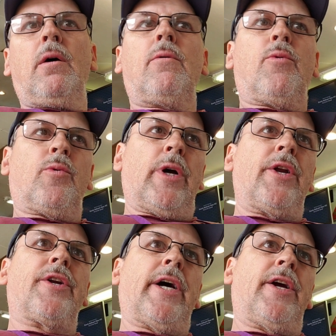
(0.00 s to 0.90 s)
will run
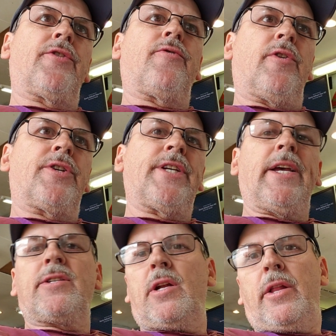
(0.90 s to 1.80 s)
your tires for a
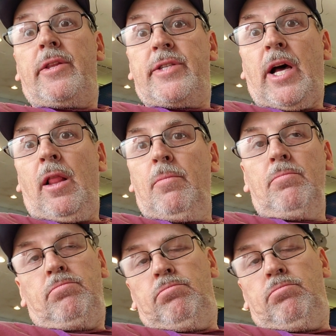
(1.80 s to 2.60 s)
season and sell them,